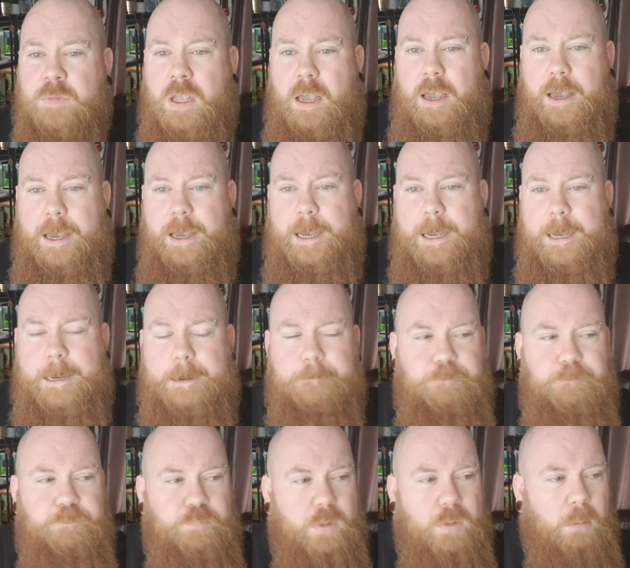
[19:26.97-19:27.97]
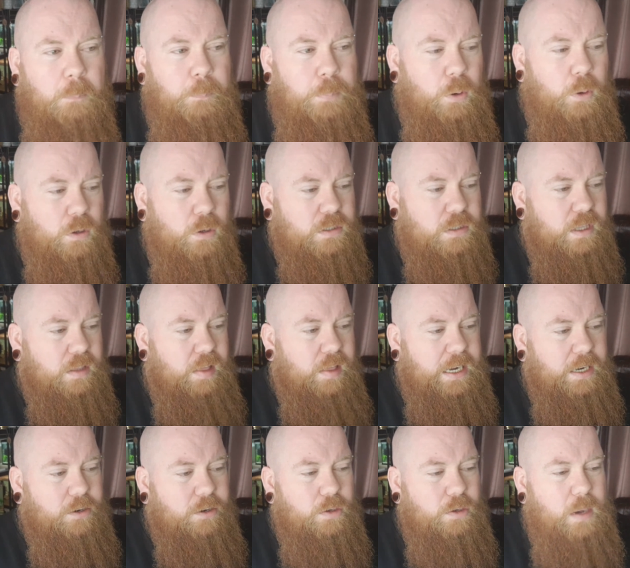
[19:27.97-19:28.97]
But
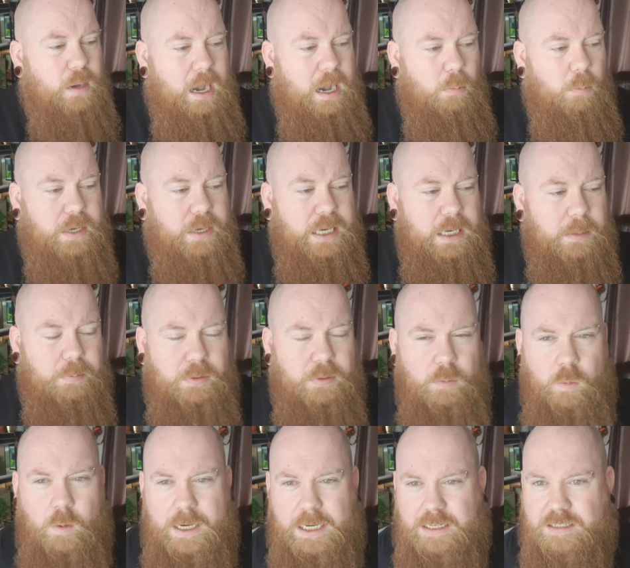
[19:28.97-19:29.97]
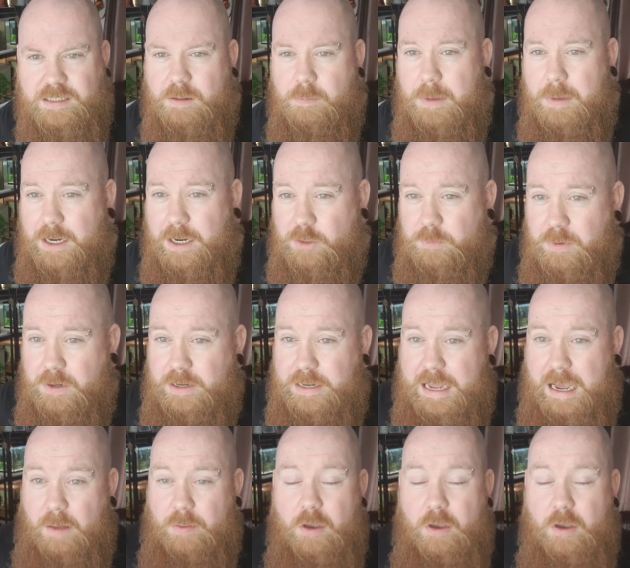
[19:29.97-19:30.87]
they do help keep the waste management down.